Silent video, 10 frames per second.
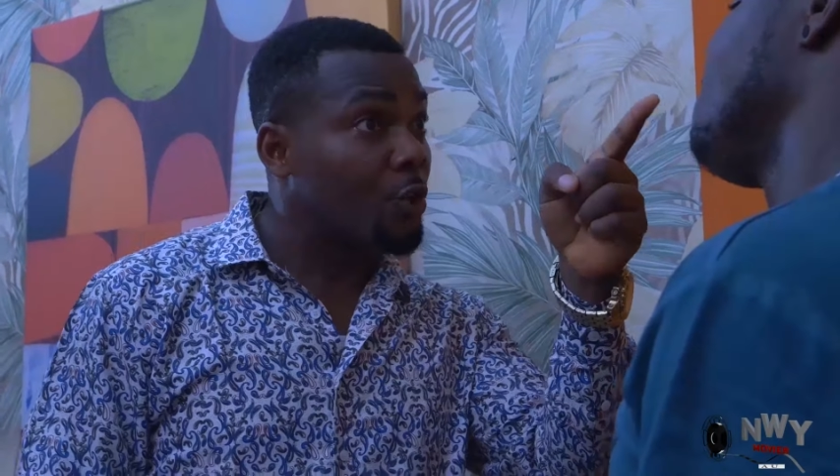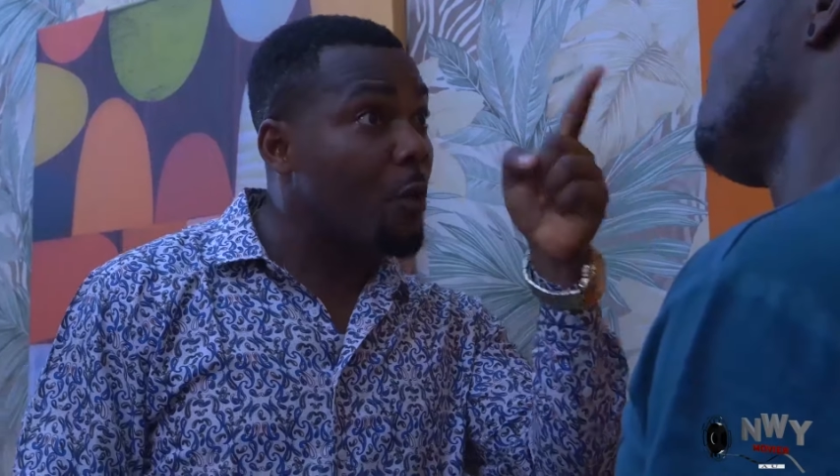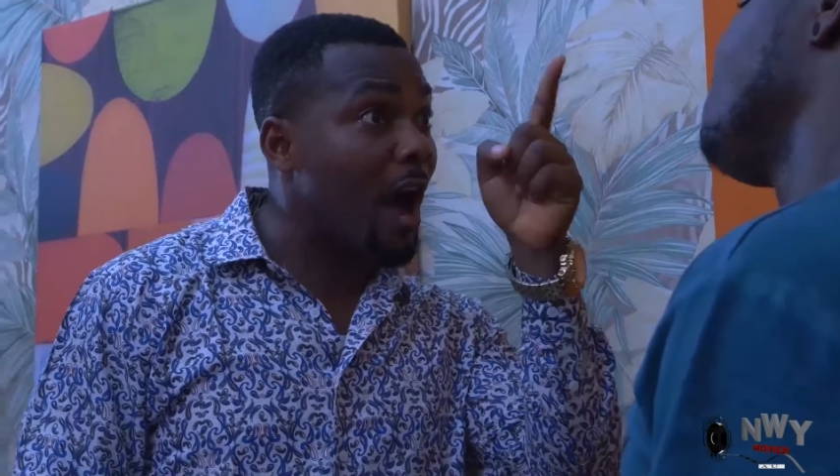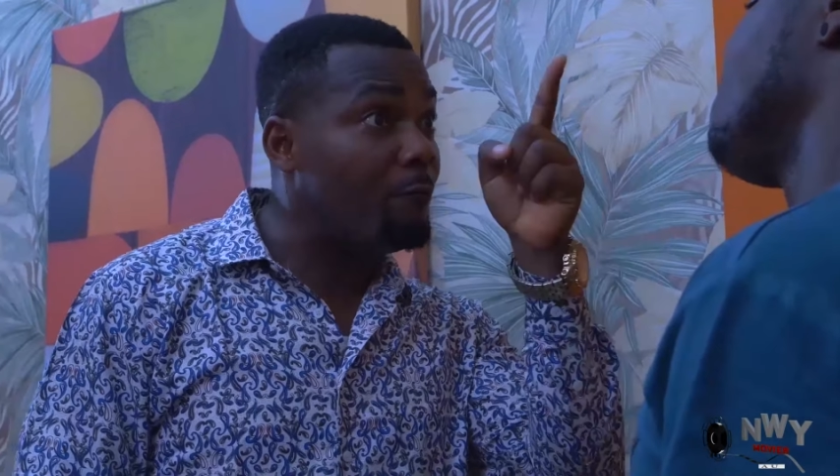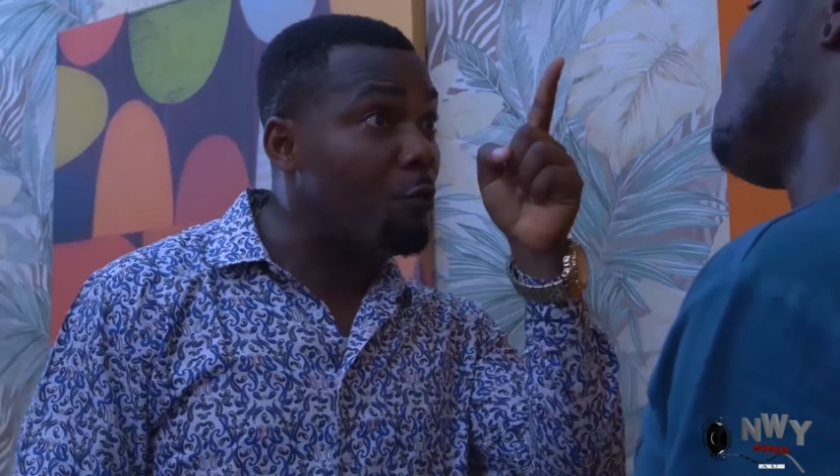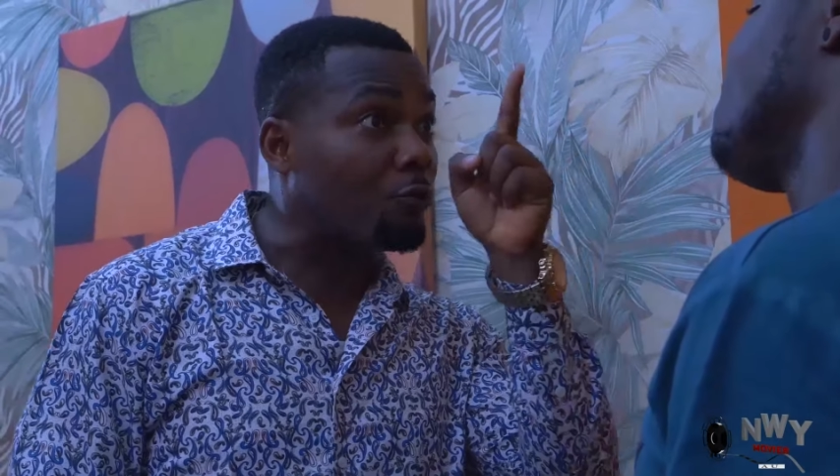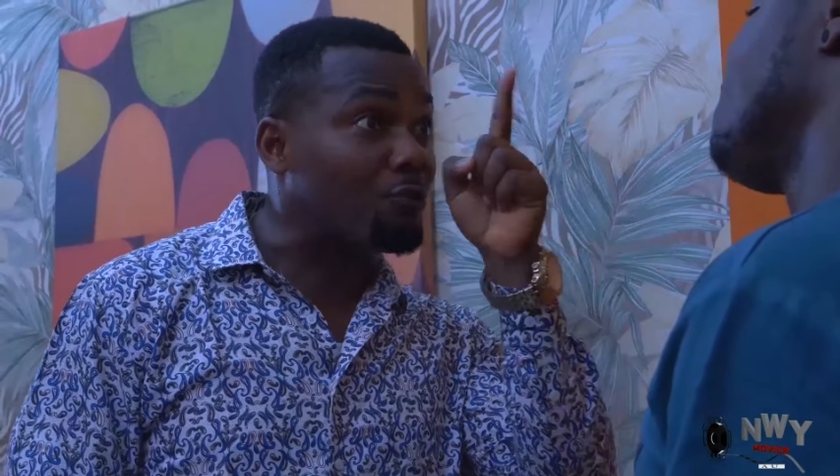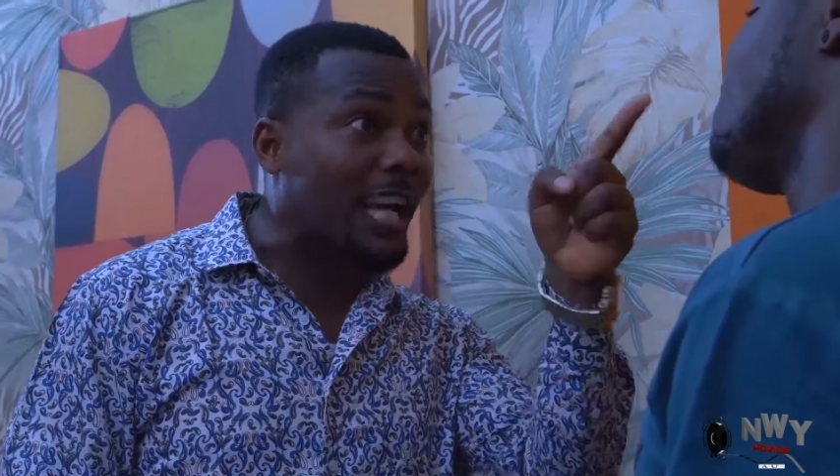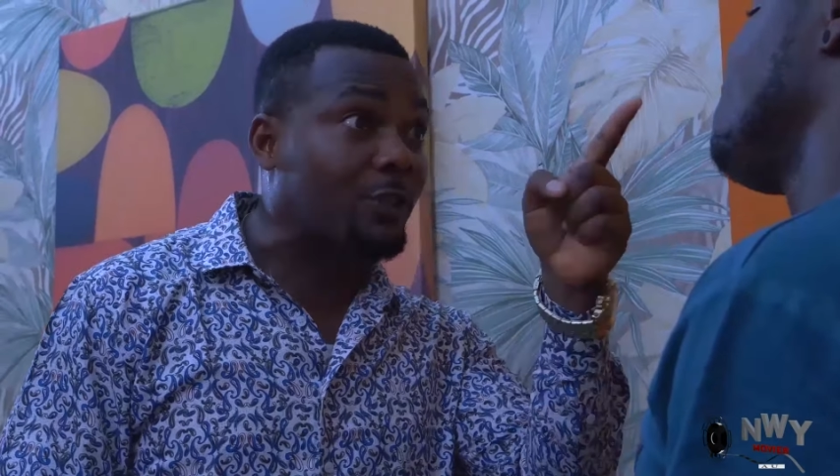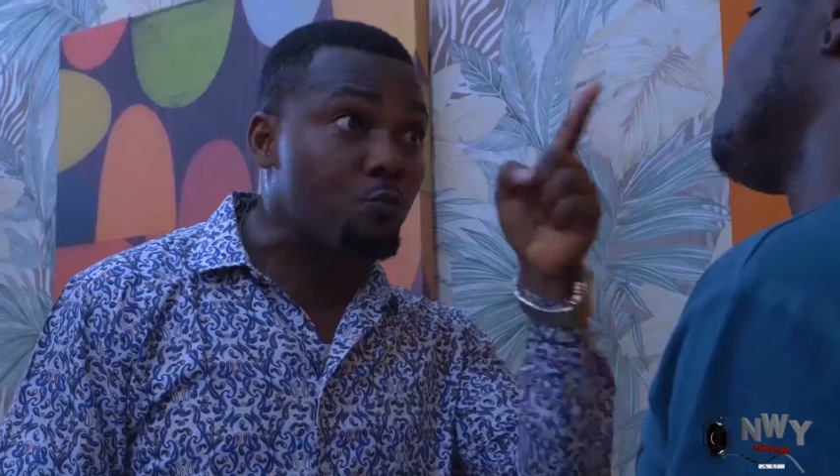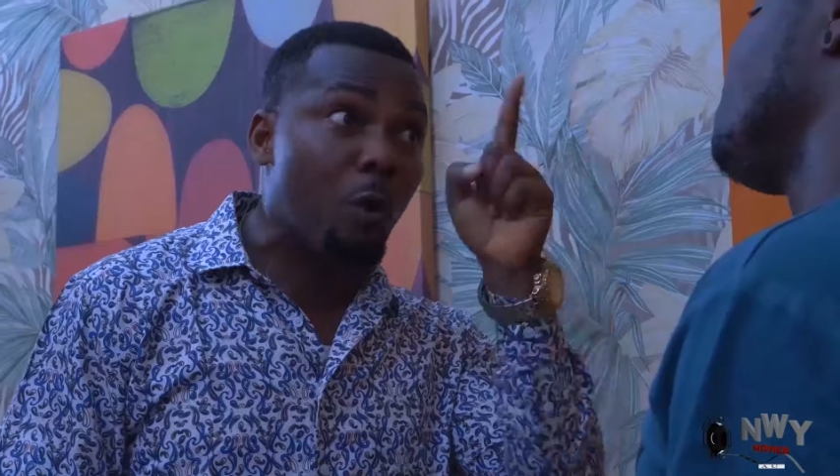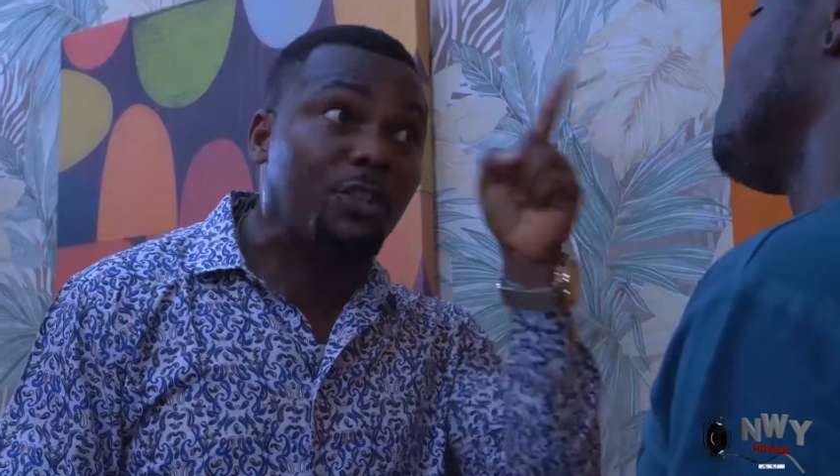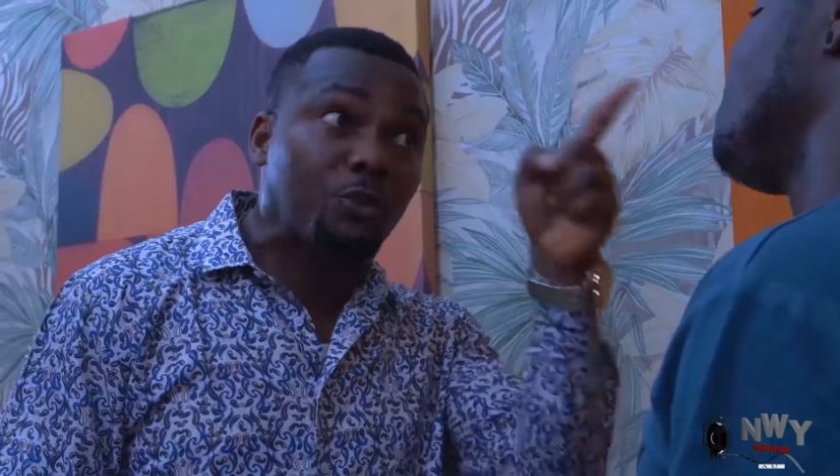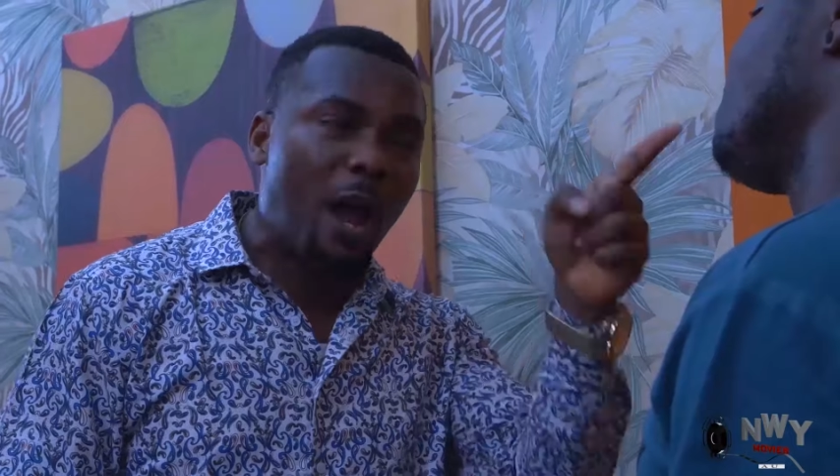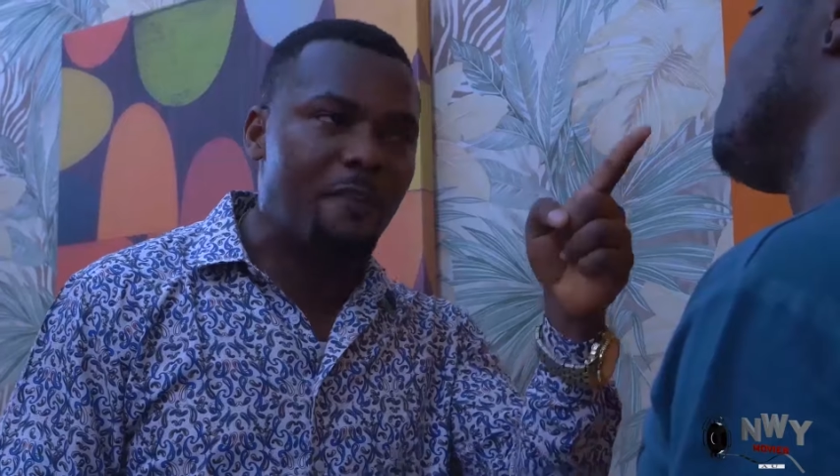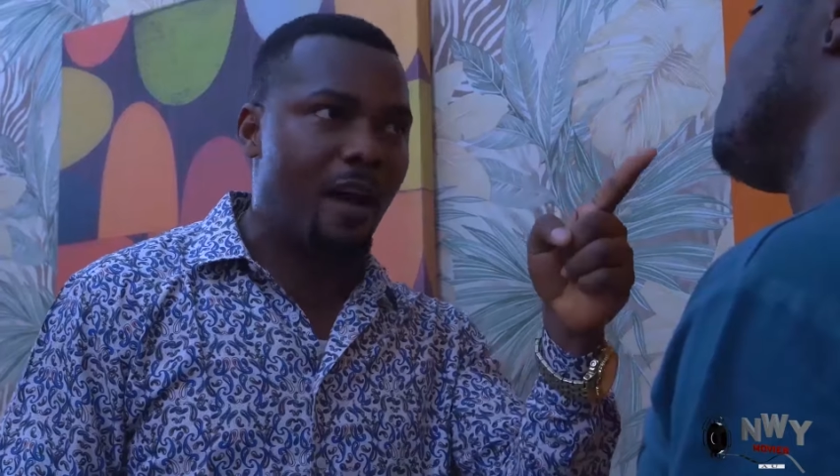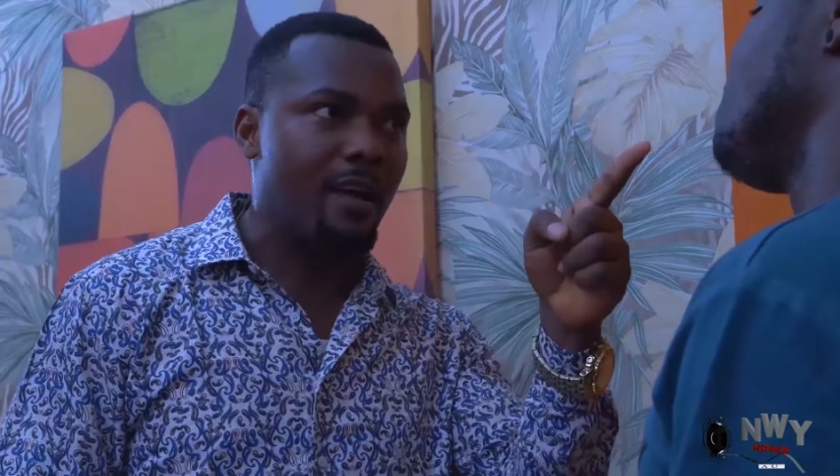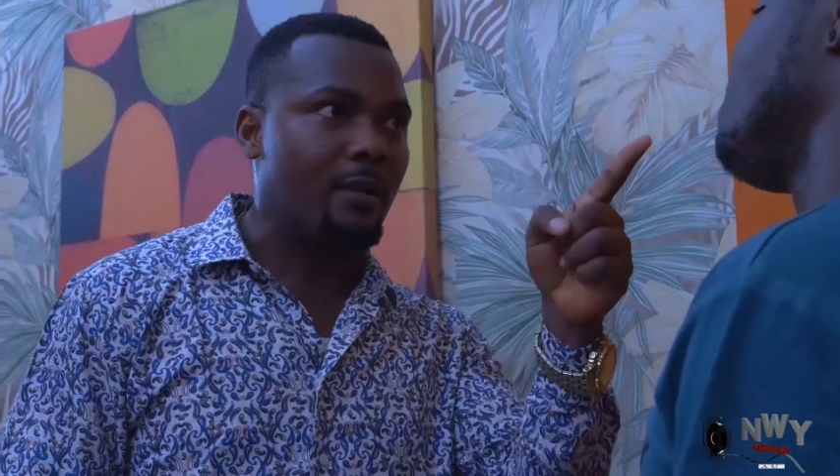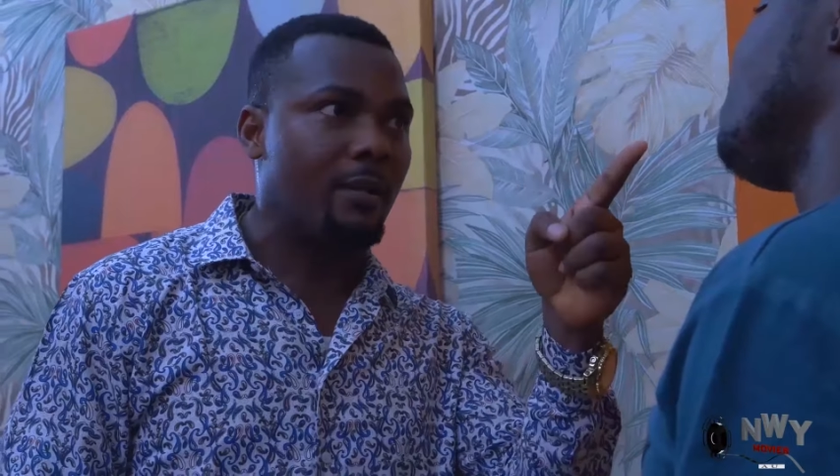You have no right whatsoever